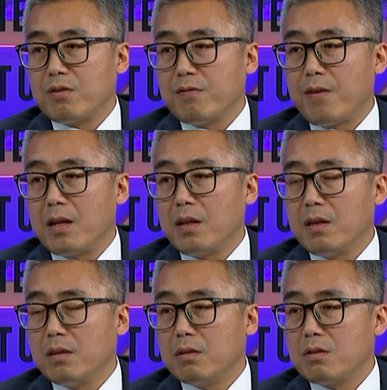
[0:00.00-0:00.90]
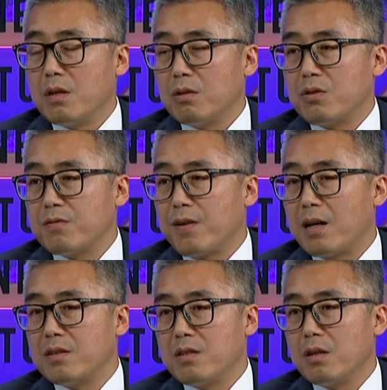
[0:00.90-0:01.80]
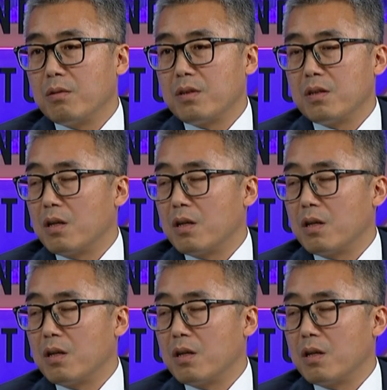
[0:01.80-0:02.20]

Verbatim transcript: to finding you know to find you know the,